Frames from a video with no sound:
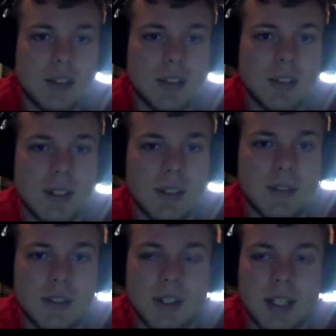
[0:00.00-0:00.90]
So that's the
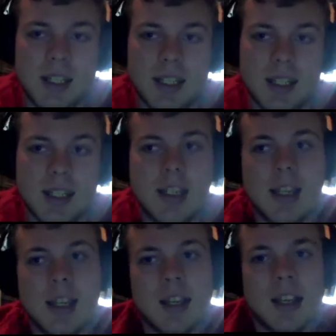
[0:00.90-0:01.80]
first thing I got.
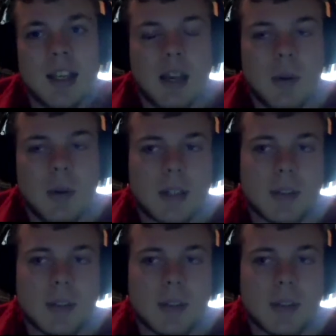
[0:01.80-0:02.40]
I walked